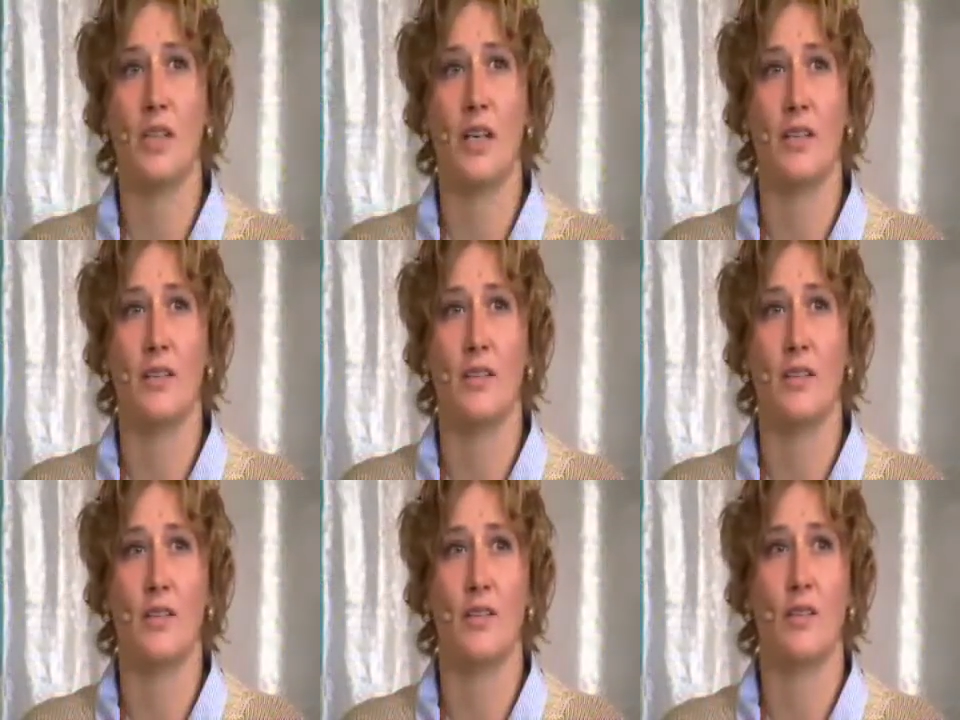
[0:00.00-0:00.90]
are
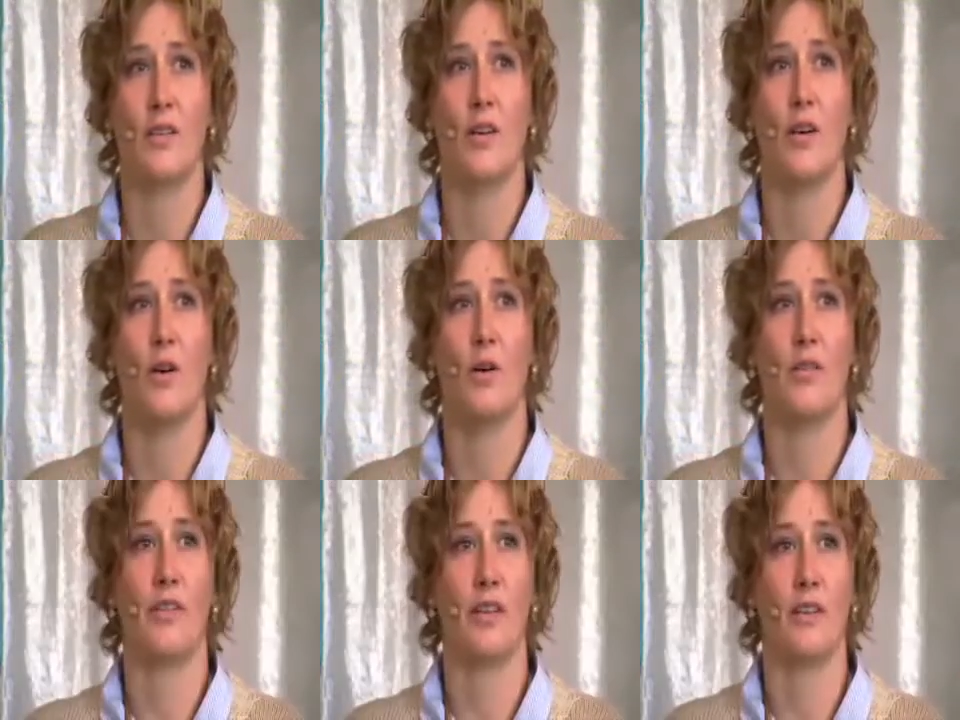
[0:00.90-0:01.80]
enlightened,
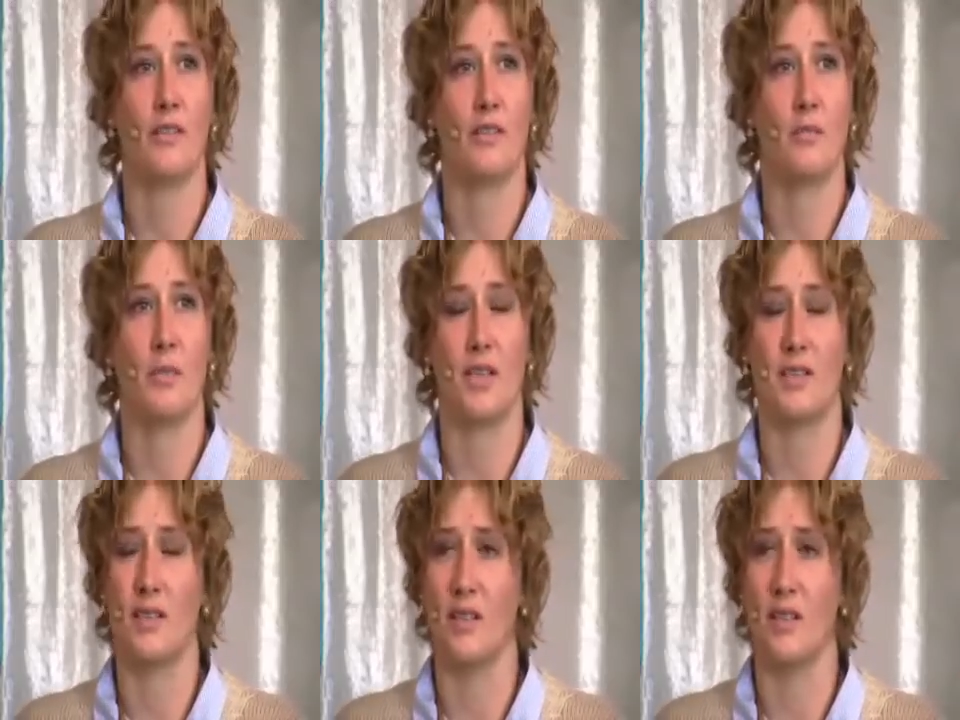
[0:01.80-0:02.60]
all things make